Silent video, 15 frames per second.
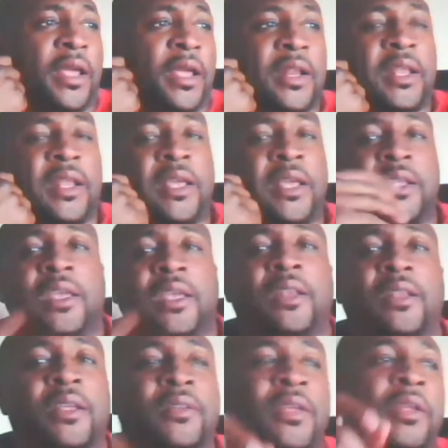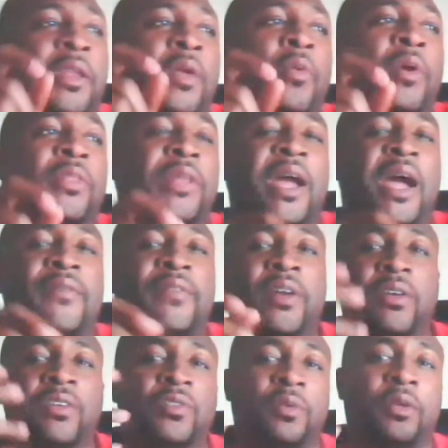And the one thing I've
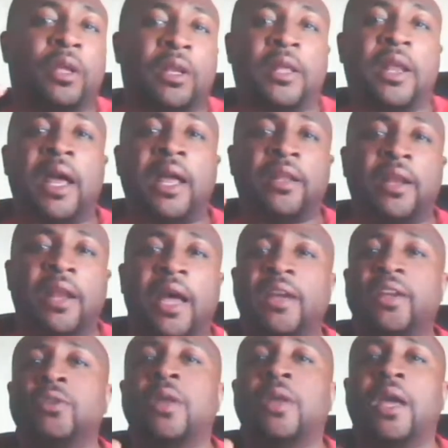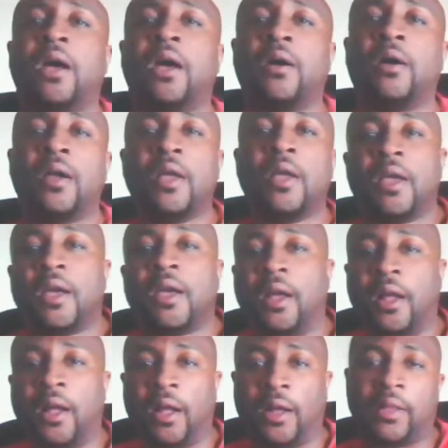noticed that I do now,
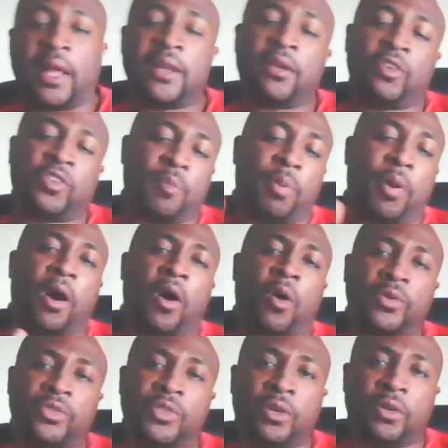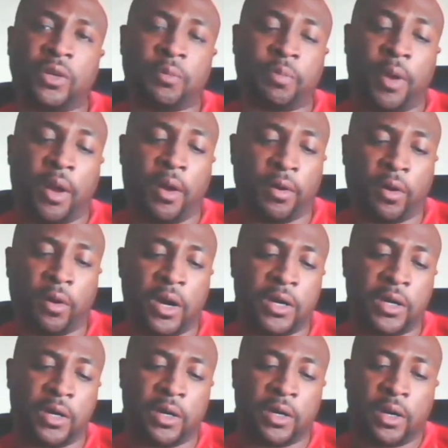that I noticed that Paul was doing, Paul
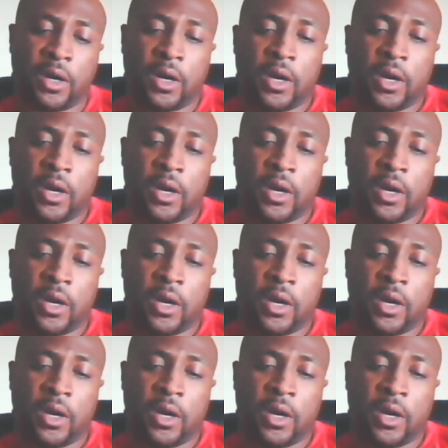Gardner.